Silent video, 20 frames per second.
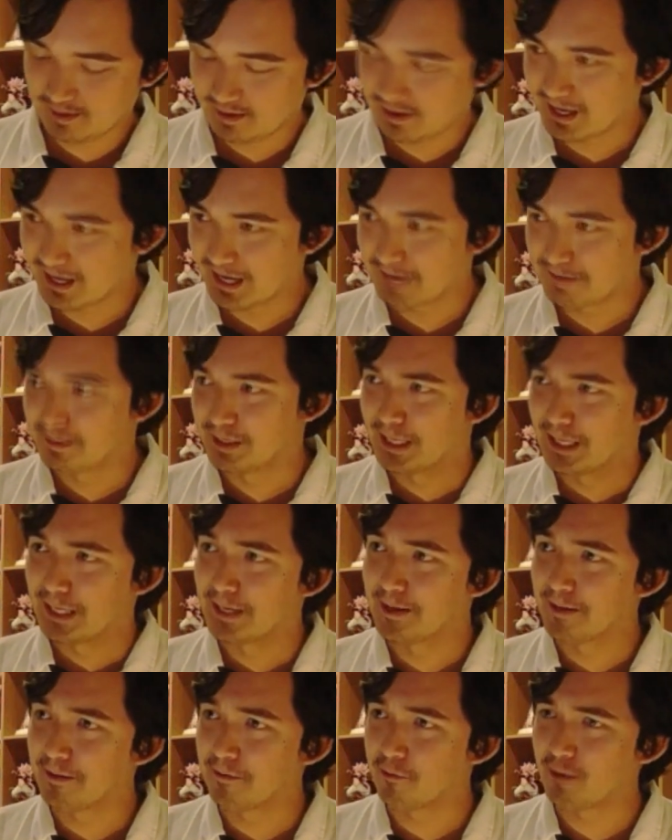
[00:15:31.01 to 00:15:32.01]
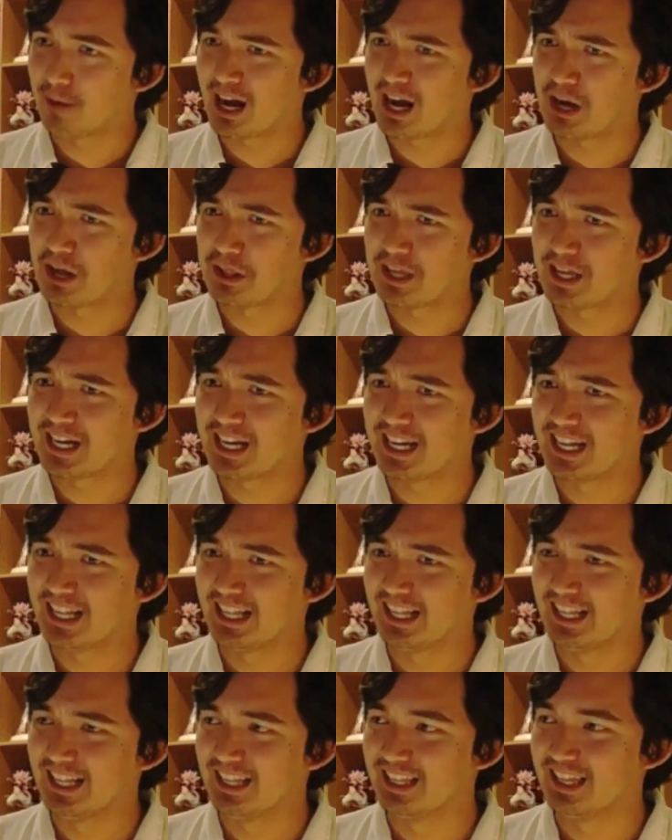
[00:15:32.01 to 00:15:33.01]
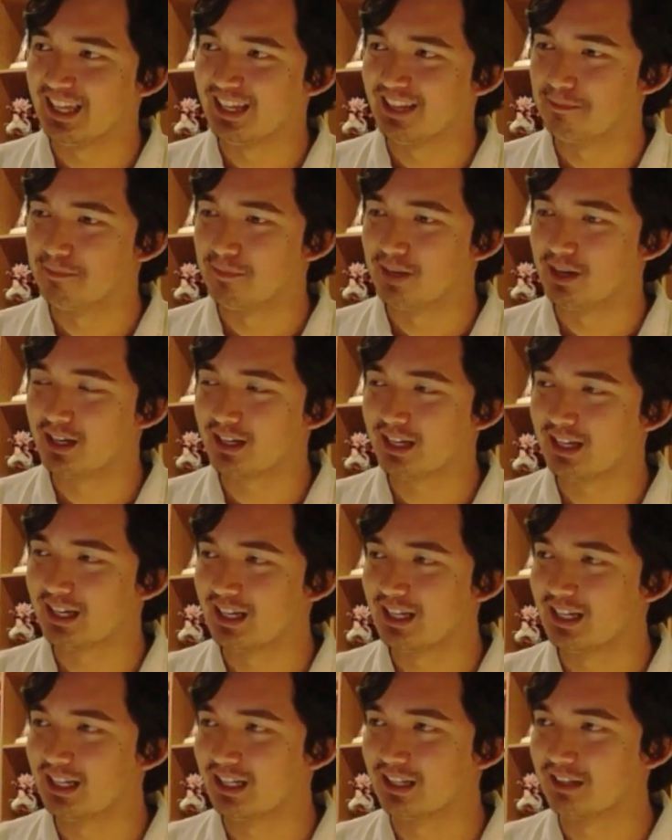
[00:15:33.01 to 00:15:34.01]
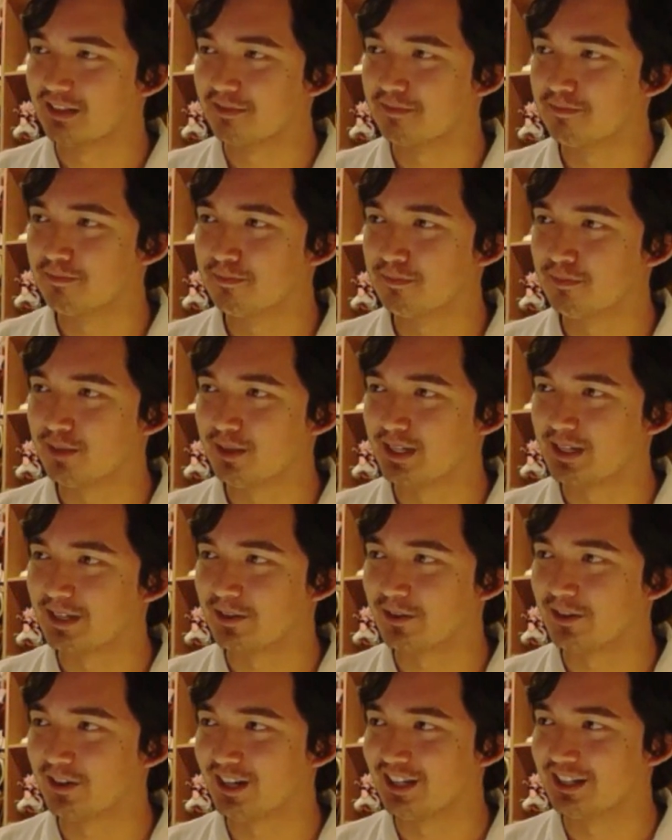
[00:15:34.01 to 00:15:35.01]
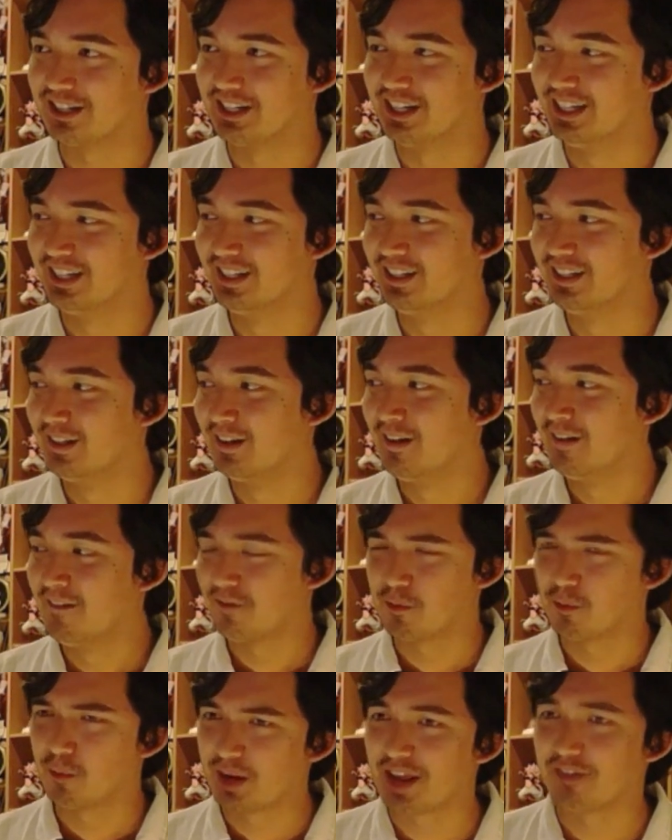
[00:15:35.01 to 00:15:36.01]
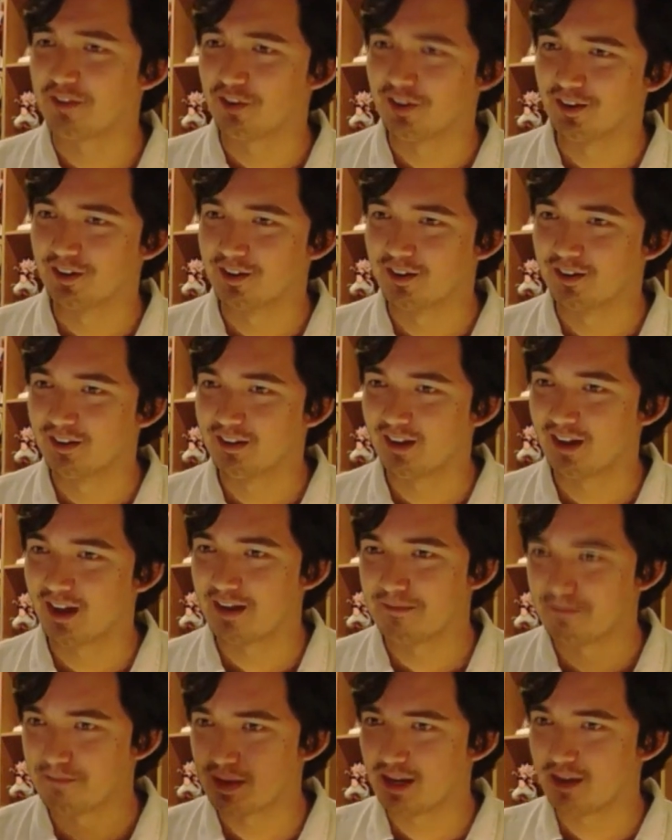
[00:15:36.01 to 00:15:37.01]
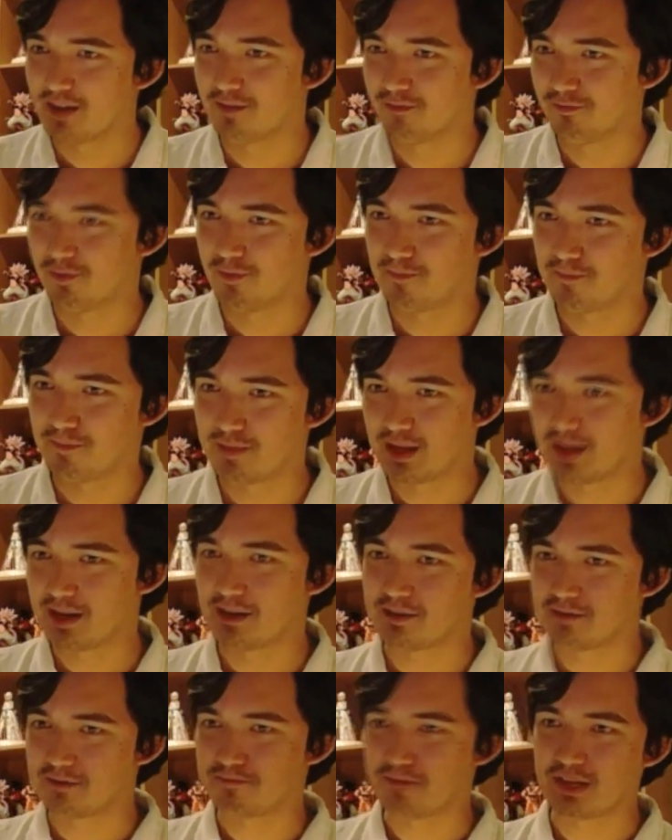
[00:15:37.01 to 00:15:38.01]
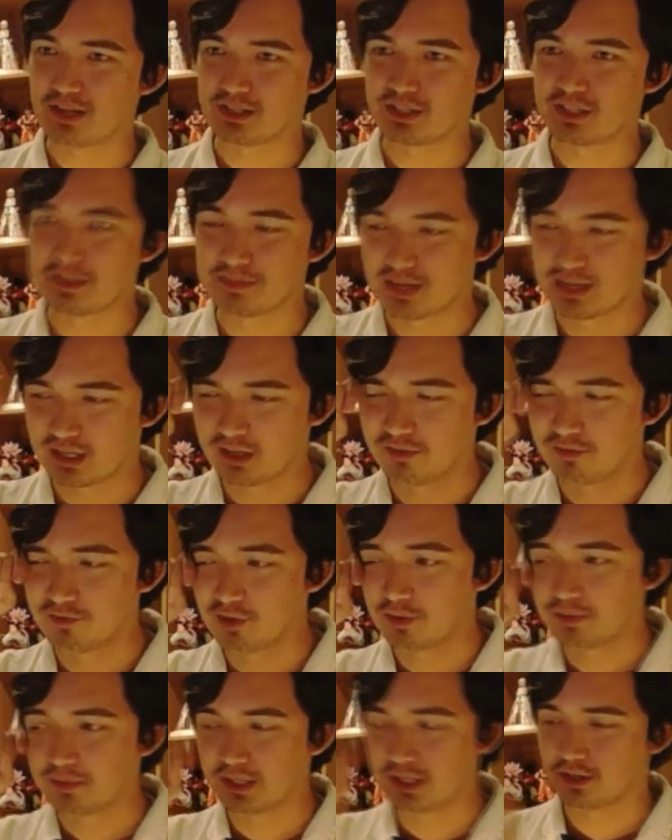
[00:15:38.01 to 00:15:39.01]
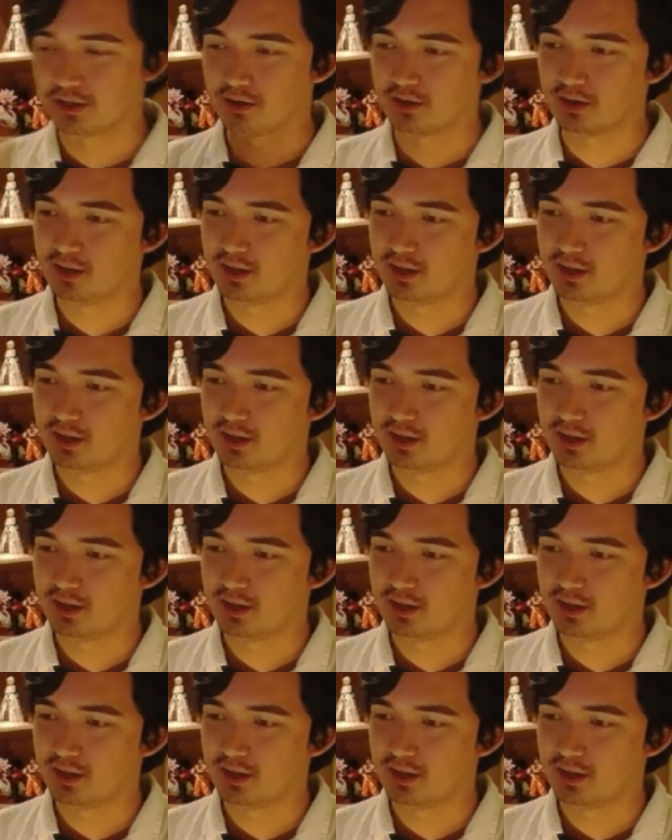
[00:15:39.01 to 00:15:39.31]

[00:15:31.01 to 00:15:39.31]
But wow, the manga ending is pretty crazy, from what I've heard, and it's basically being confirmed here.